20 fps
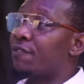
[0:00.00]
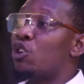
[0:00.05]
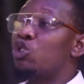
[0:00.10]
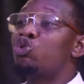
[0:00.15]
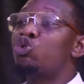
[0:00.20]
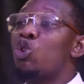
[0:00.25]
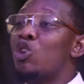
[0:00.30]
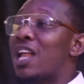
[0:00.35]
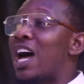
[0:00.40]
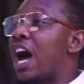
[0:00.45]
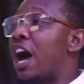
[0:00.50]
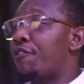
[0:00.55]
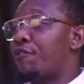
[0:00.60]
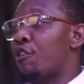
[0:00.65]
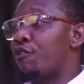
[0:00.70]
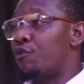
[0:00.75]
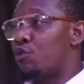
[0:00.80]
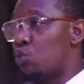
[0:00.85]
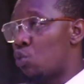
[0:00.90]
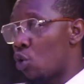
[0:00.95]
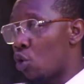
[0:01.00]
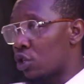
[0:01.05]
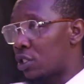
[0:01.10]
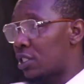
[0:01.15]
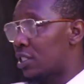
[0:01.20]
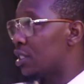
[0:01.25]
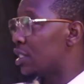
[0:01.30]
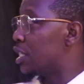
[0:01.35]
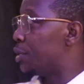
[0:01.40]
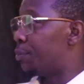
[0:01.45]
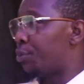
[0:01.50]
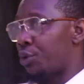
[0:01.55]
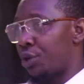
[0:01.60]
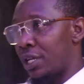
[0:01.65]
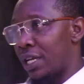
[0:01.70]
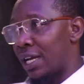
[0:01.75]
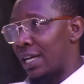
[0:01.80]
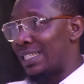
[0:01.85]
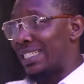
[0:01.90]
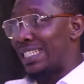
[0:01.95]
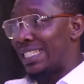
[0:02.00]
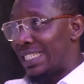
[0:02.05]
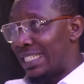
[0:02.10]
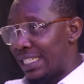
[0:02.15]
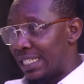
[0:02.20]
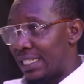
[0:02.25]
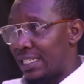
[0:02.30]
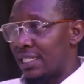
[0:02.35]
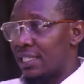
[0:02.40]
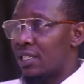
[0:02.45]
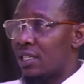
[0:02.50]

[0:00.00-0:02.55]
have not done half of what De Bruyne did.